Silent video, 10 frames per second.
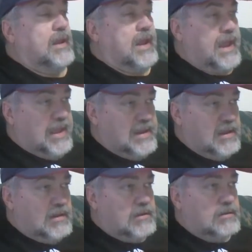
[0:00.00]
A,
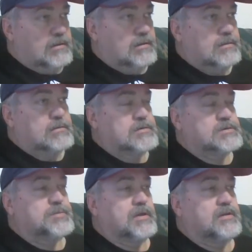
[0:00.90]

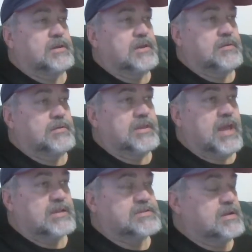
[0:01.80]
spelled E with an
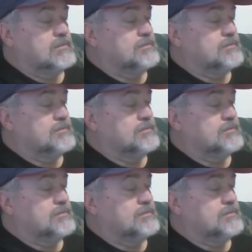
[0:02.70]
accent,